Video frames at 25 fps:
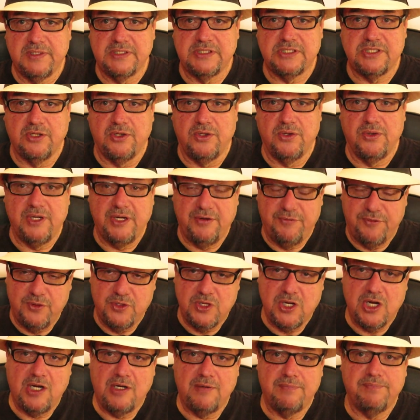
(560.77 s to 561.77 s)
So if
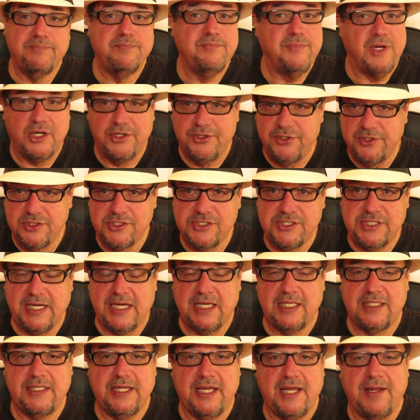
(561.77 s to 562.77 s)
you come,
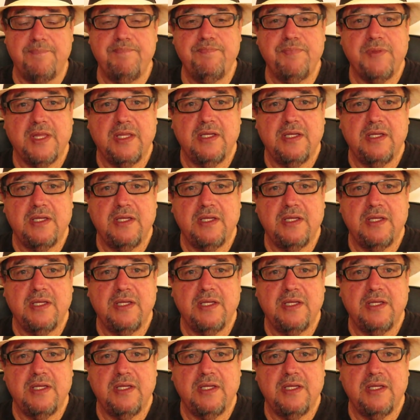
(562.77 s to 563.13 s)
understand that.